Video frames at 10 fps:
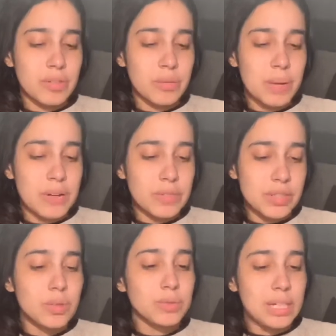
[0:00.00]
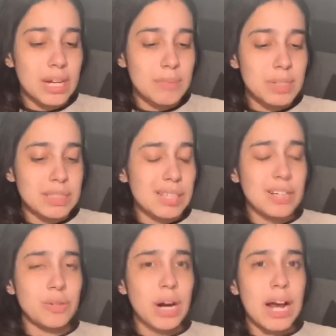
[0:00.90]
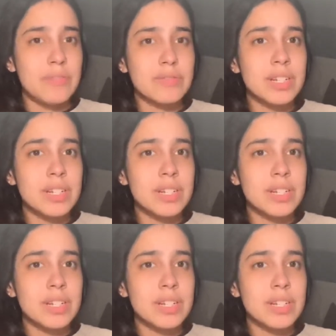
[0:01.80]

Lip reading: film every single day because I don't have